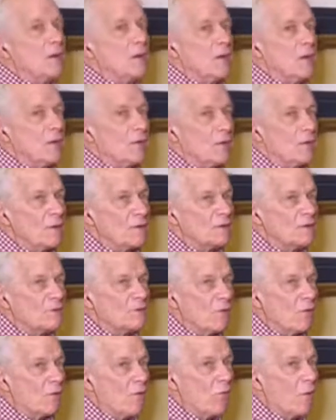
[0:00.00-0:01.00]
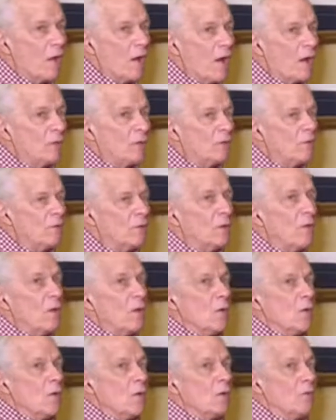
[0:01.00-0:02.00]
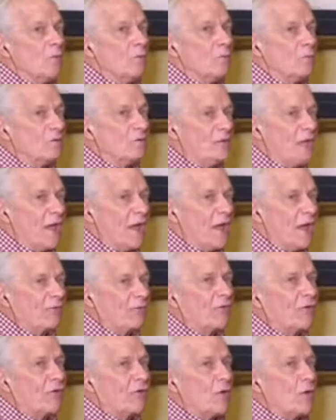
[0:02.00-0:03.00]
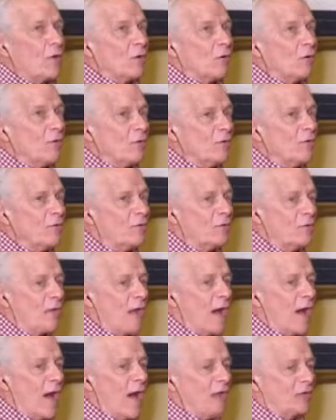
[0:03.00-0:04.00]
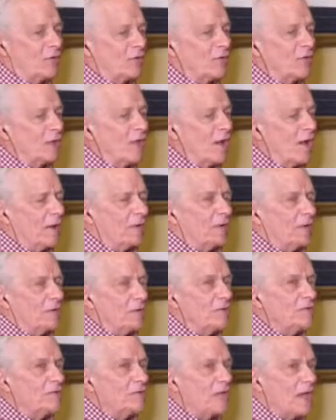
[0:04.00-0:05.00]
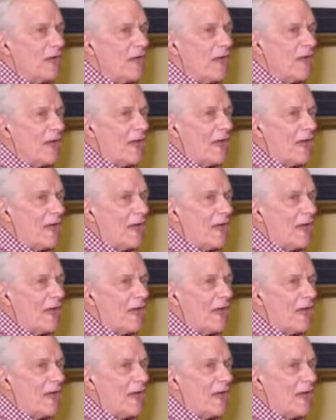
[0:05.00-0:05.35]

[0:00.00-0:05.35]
Here is the one whom death could not contain.